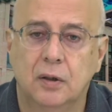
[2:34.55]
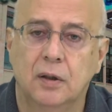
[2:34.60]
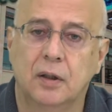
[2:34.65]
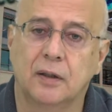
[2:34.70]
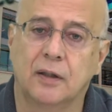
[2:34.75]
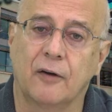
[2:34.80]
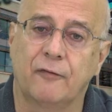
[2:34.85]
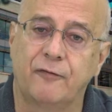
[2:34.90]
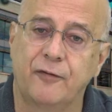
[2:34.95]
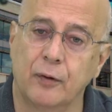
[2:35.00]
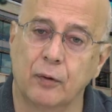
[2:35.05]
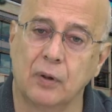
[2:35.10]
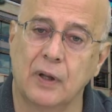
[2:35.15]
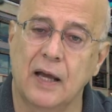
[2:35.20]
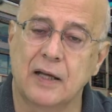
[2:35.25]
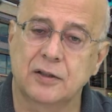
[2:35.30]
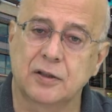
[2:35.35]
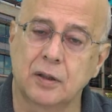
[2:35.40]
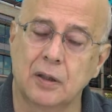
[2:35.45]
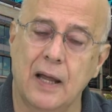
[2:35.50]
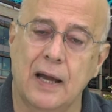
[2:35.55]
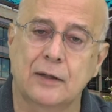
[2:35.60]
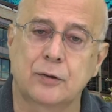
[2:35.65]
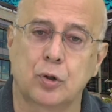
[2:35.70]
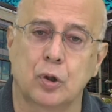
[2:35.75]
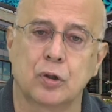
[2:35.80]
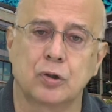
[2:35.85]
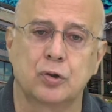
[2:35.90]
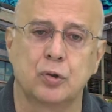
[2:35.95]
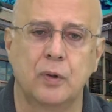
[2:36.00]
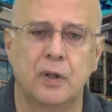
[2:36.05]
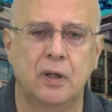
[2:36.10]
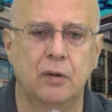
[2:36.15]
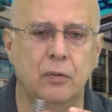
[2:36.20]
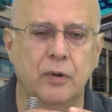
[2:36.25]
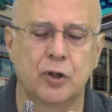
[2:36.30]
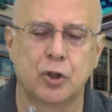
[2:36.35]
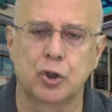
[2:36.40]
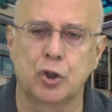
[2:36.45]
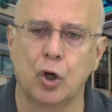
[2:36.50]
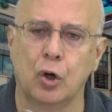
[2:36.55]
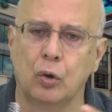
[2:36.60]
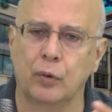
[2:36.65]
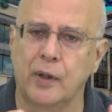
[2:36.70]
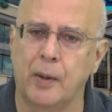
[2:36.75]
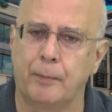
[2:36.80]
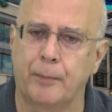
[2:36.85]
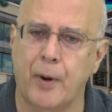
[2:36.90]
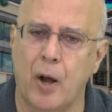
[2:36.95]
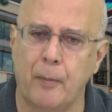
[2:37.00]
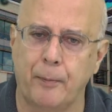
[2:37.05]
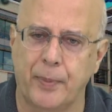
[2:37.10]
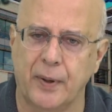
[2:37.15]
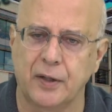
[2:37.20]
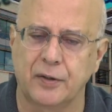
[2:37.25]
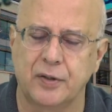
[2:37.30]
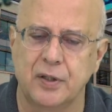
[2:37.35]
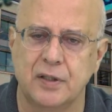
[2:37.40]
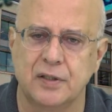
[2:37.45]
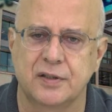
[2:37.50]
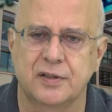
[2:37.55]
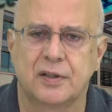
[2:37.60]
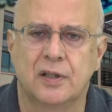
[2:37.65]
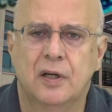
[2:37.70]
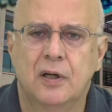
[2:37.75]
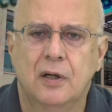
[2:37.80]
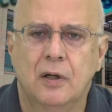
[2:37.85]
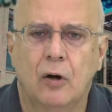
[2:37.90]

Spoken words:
In the few last lectures, we show the properties